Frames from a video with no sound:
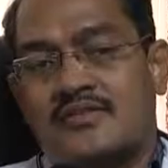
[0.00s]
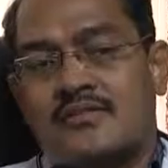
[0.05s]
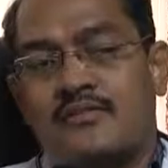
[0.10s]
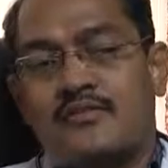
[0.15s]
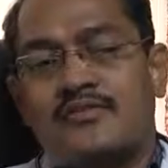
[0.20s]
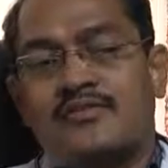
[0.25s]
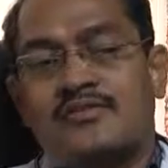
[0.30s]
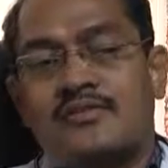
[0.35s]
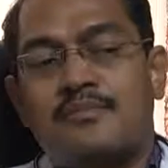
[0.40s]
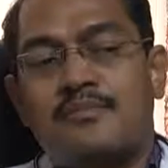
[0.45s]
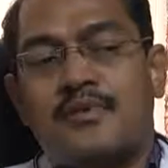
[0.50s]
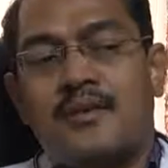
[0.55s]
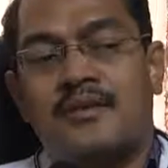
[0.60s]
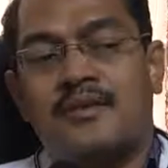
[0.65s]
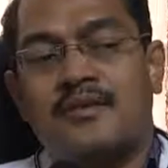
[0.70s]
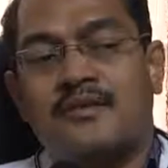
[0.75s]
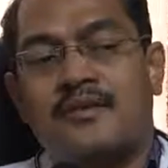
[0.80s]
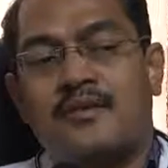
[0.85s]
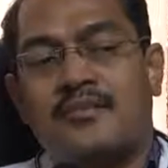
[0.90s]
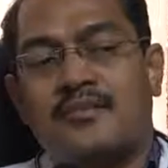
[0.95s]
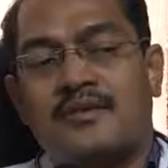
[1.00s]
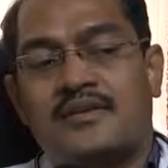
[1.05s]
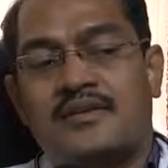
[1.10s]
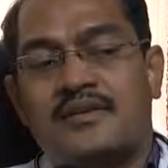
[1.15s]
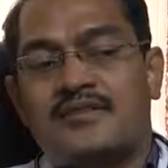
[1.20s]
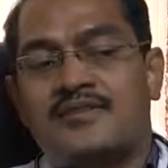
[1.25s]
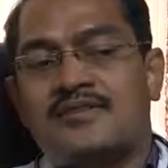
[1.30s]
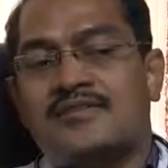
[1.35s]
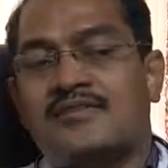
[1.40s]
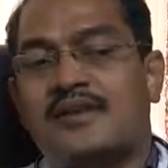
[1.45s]
The most important
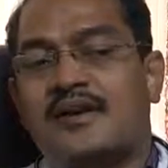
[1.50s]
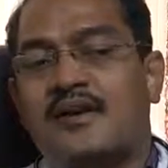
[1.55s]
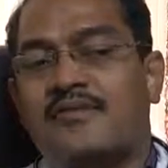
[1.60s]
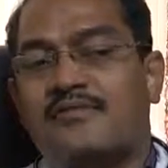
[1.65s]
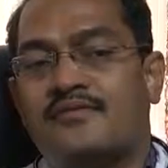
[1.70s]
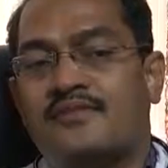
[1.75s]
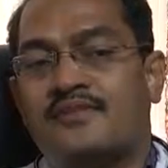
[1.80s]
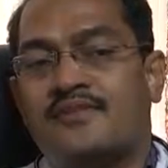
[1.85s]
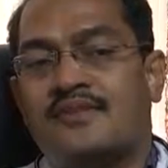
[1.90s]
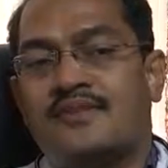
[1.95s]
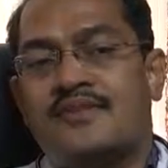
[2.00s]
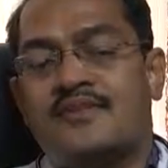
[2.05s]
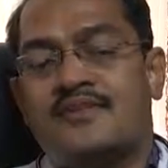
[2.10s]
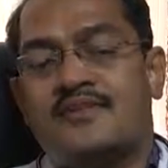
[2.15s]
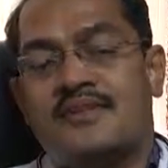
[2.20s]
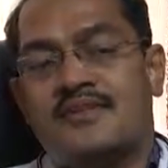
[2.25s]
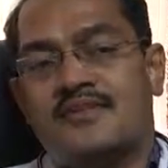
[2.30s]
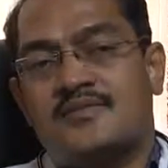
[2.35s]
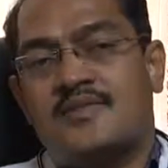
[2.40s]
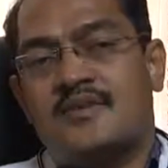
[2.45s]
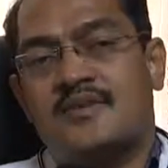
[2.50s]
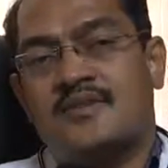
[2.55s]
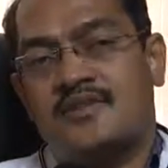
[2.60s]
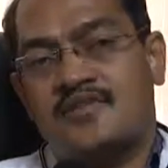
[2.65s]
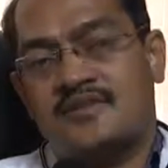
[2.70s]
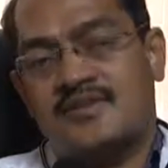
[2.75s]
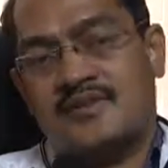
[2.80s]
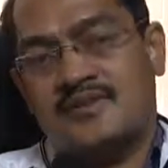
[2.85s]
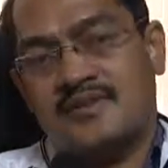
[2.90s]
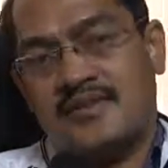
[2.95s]
complications after the kidney
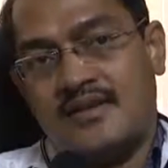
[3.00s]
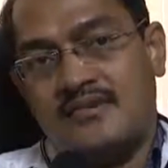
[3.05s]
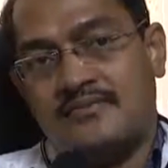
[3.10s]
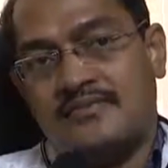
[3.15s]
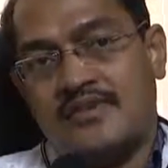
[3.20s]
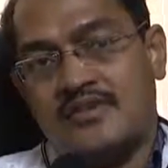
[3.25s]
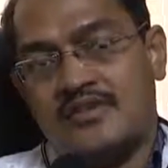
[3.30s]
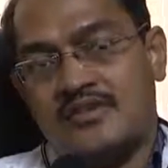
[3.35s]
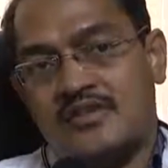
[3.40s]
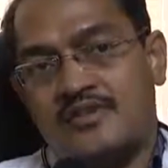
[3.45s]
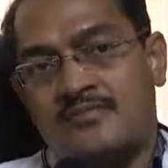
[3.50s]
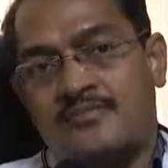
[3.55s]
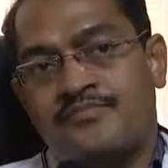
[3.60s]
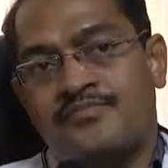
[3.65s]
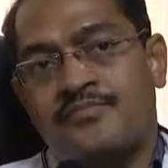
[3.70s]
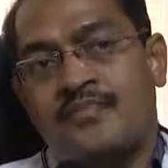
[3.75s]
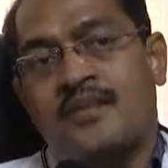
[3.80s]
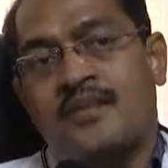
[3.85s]
transplantation is the infection,